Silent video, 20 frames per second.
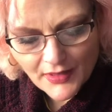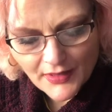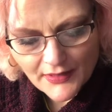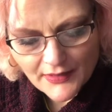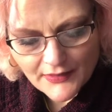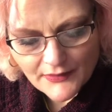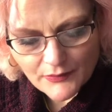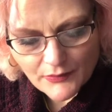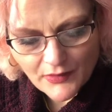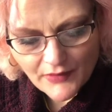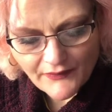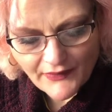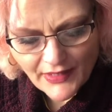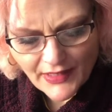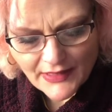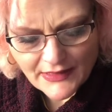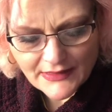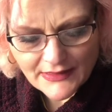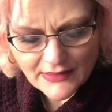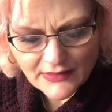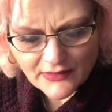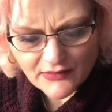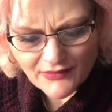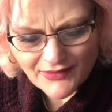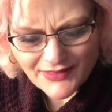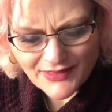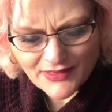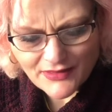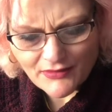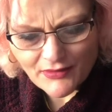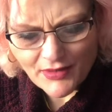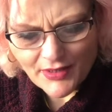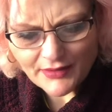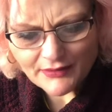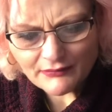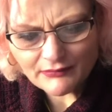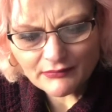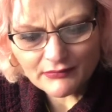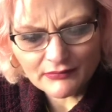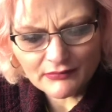It is worth
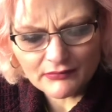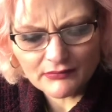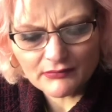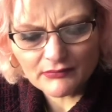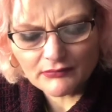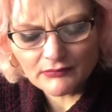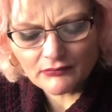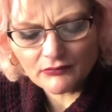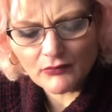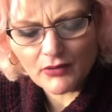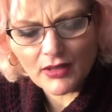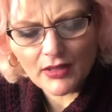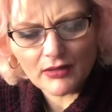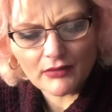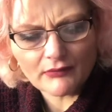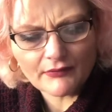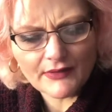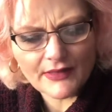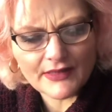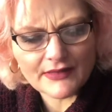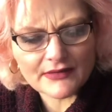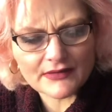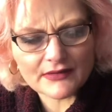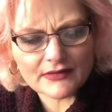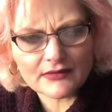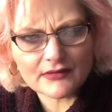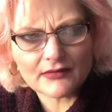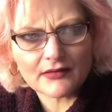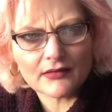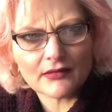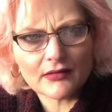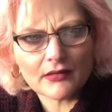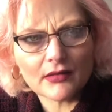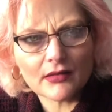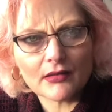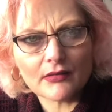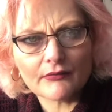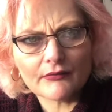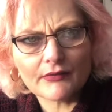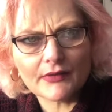$18.99. Wow, that's
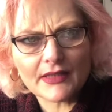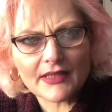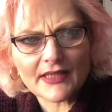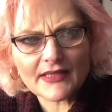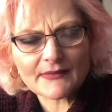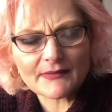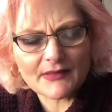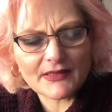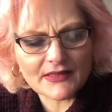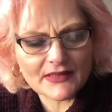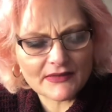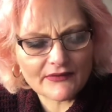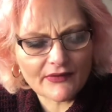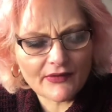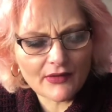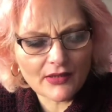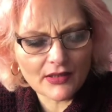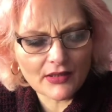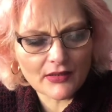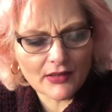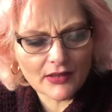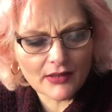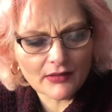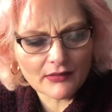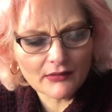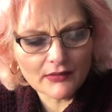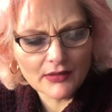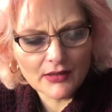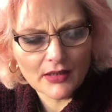really expensive highlighter.